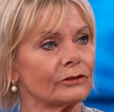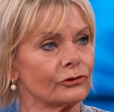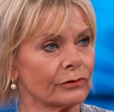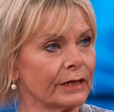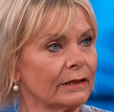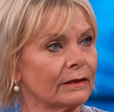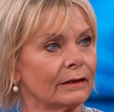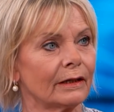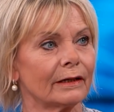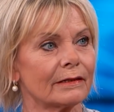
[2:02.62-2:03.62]

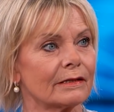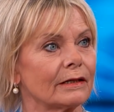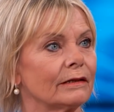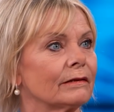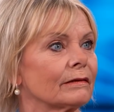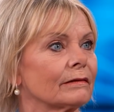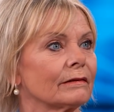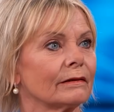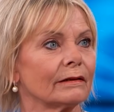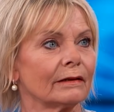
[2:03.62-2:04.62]
Drinking, I think,
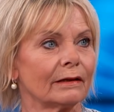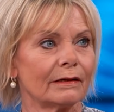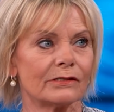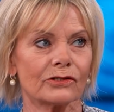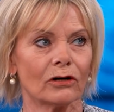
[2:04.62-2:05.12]
has